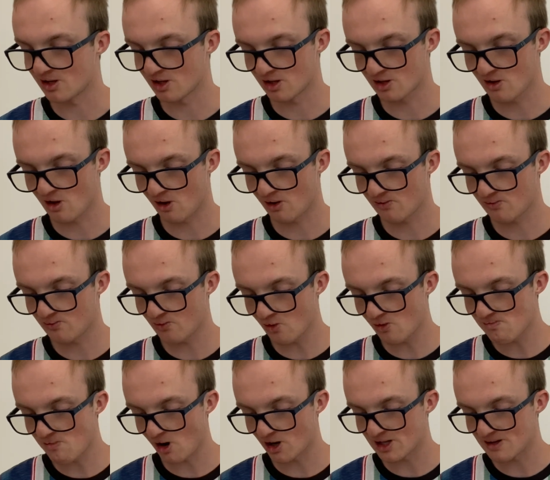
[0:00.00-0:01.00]
It's got
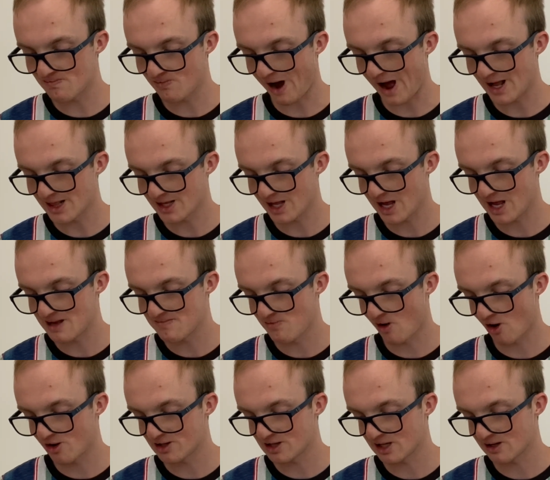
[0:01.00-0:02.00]
full-body black tea
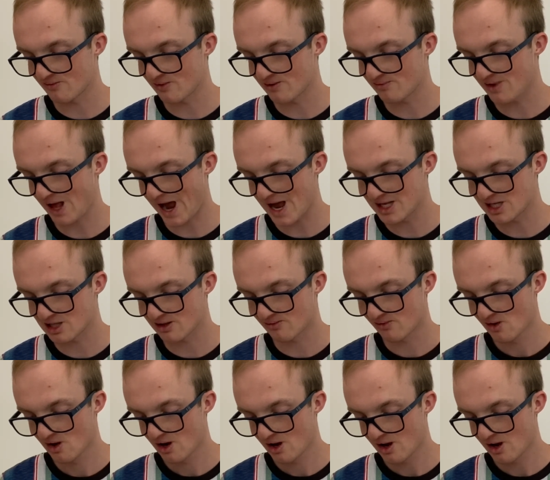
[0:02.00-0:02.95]
boasting with tastes of